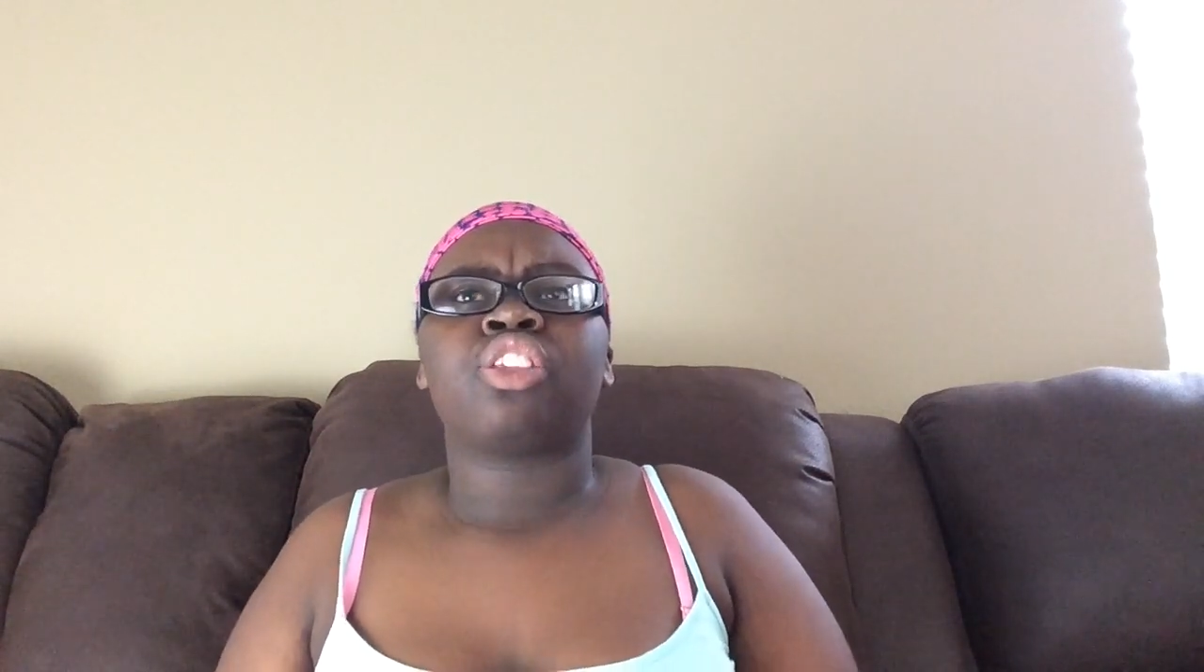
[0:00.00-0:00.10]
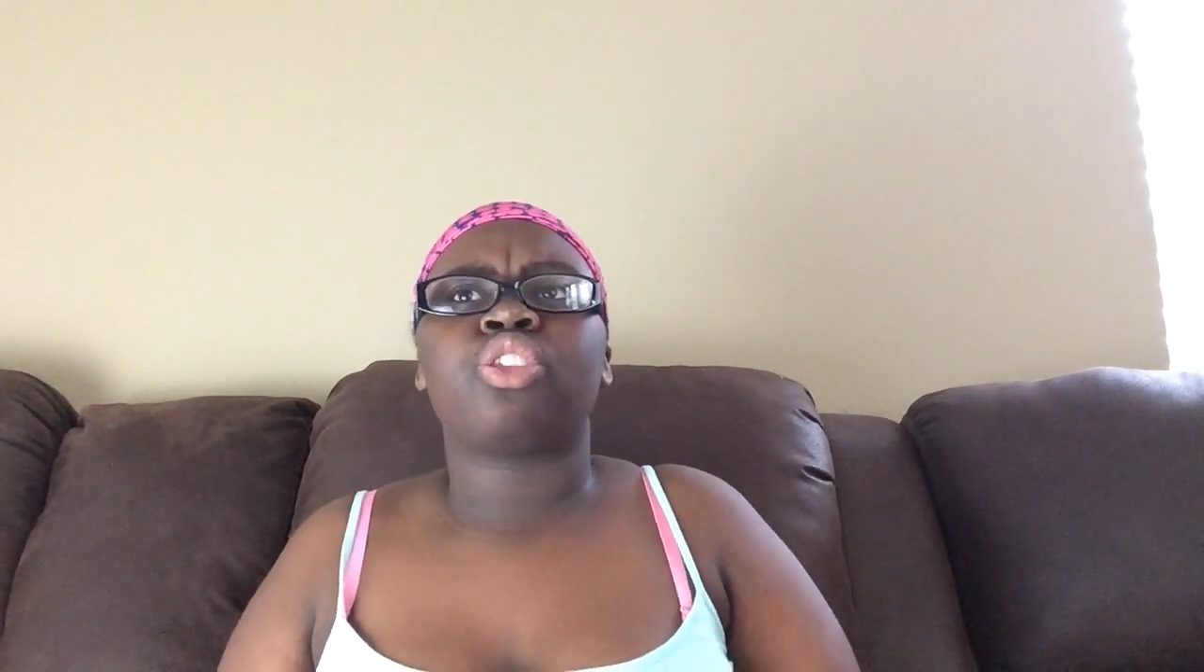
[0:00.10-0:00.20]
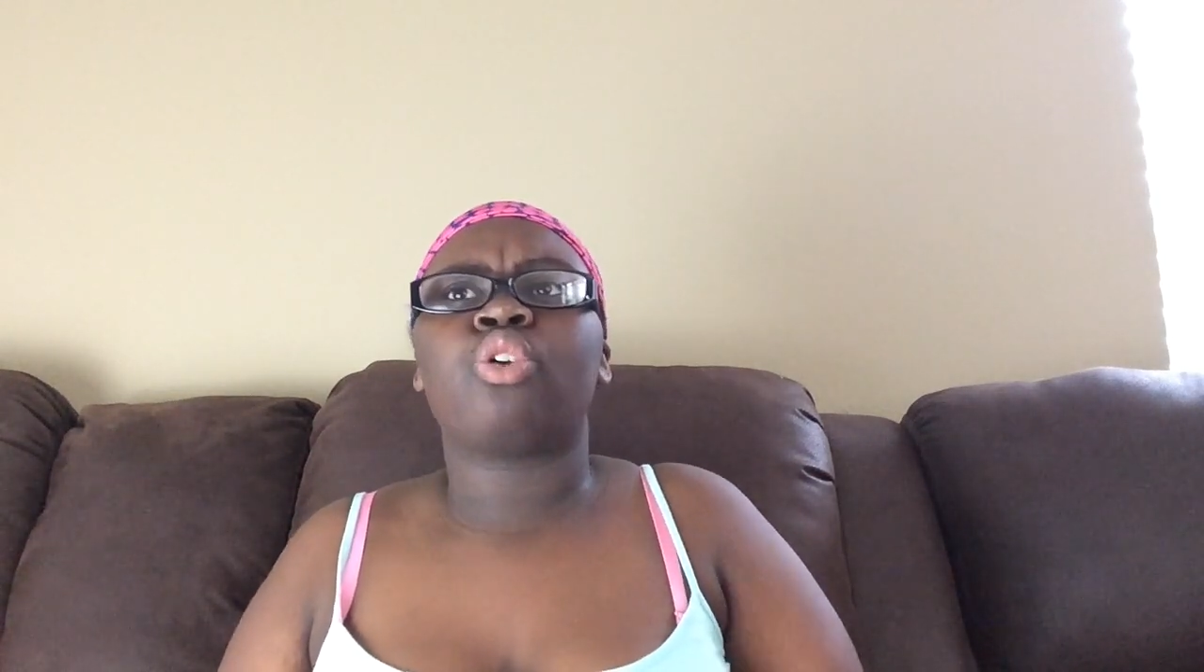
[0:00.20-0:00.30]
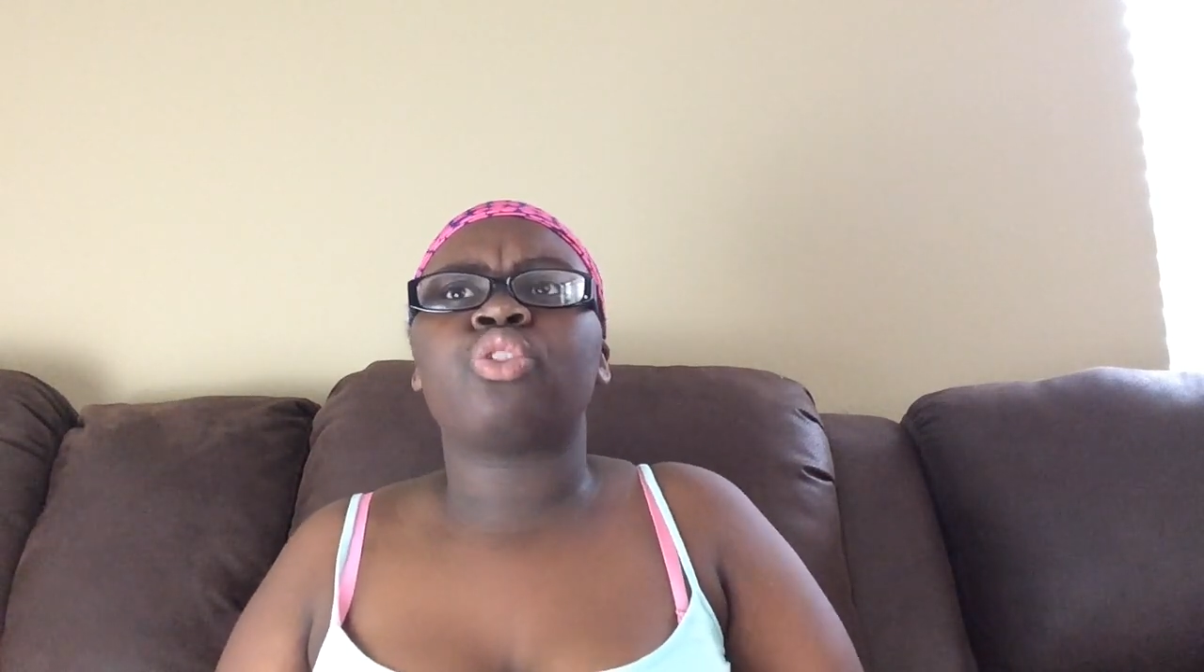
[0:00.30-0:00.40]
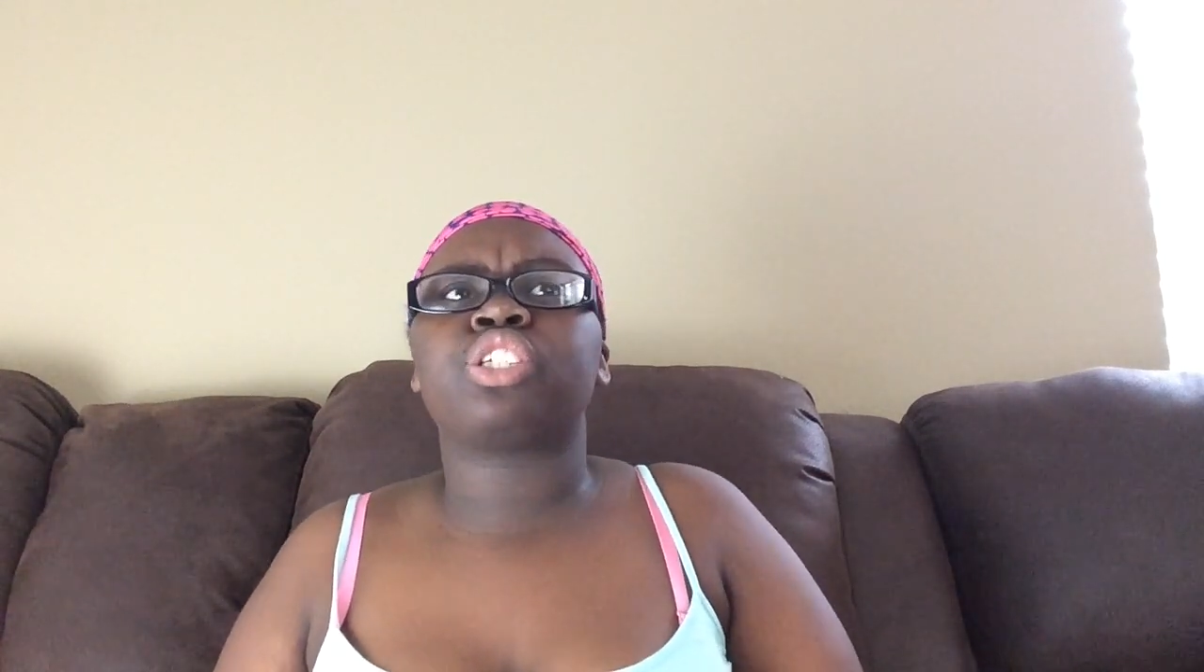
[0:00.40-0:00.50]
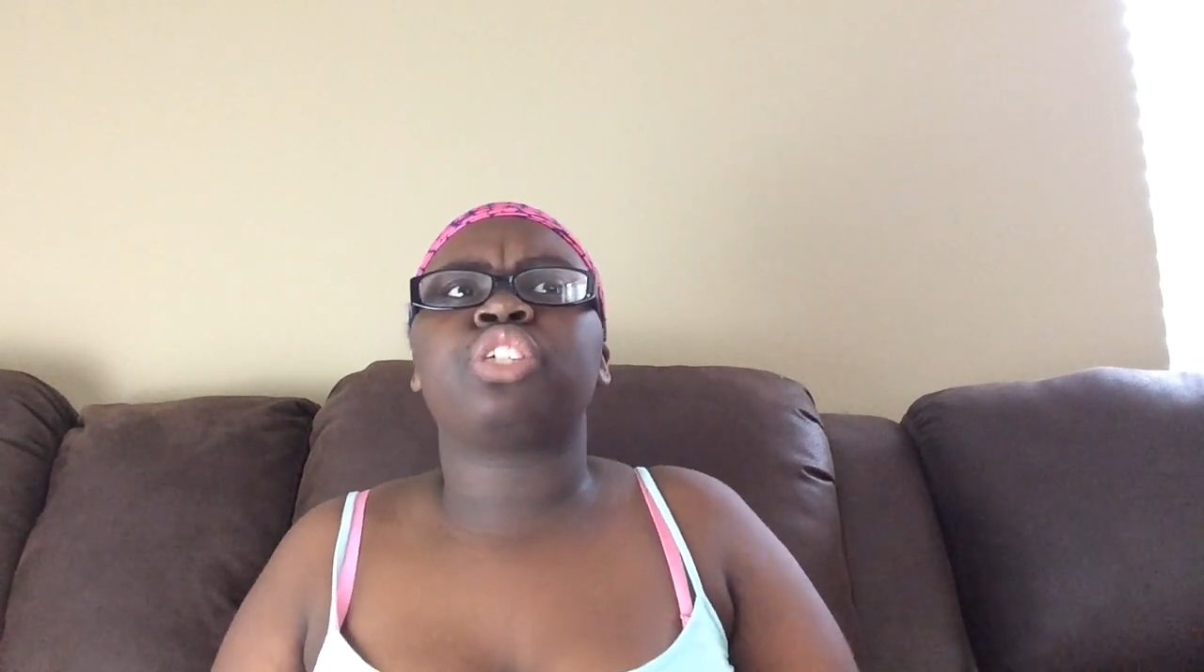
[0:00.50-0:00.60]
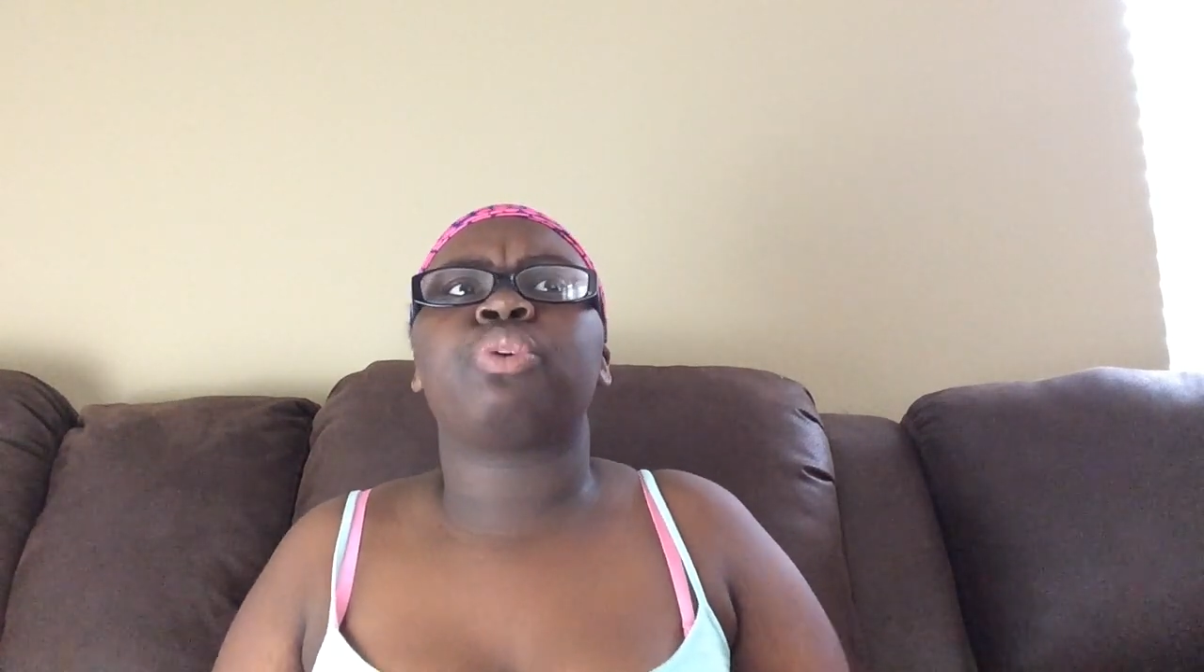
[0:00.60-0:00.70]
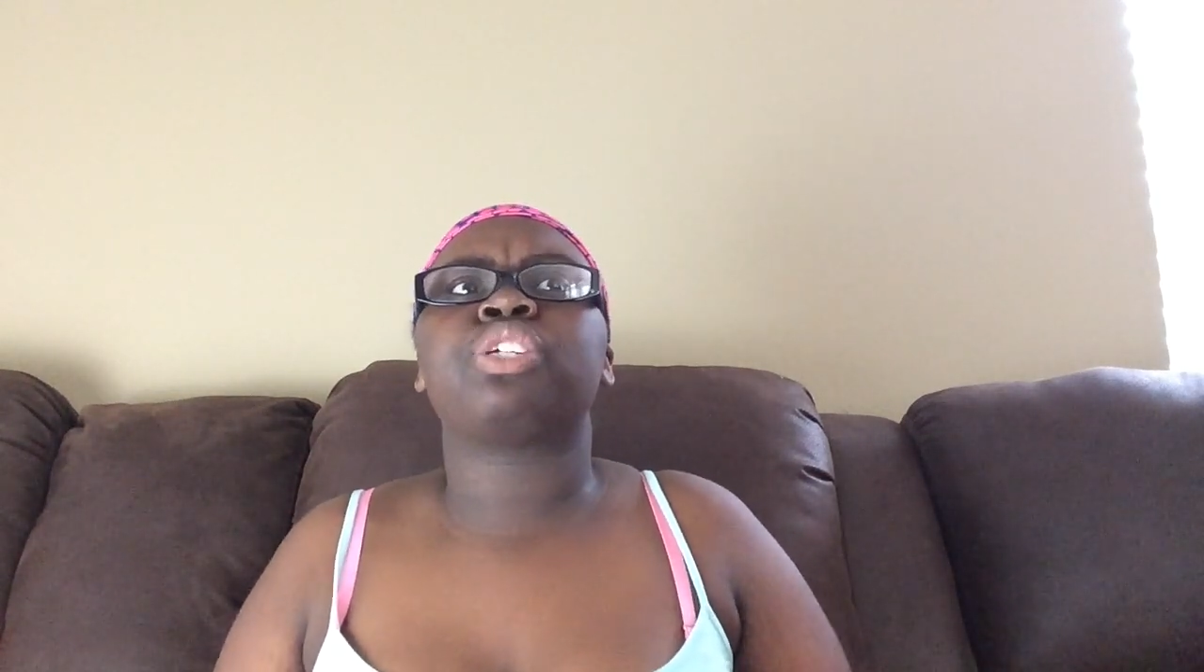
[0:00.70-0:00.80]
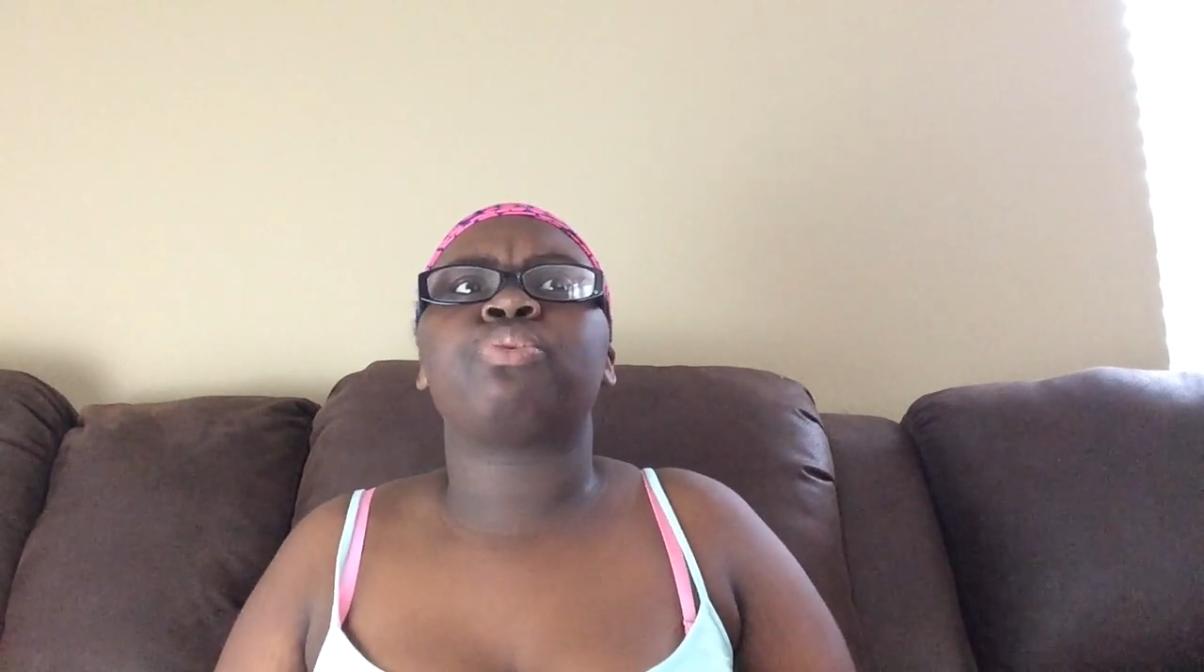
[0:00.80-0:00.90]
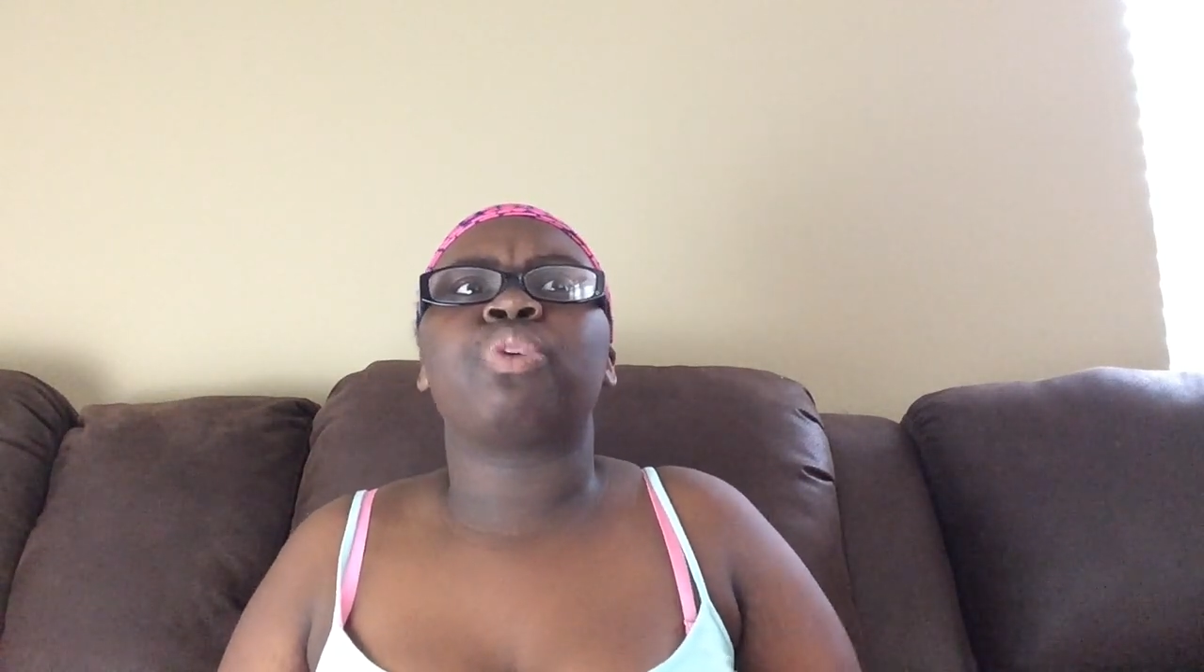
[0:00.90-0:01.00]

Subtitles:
the whole situation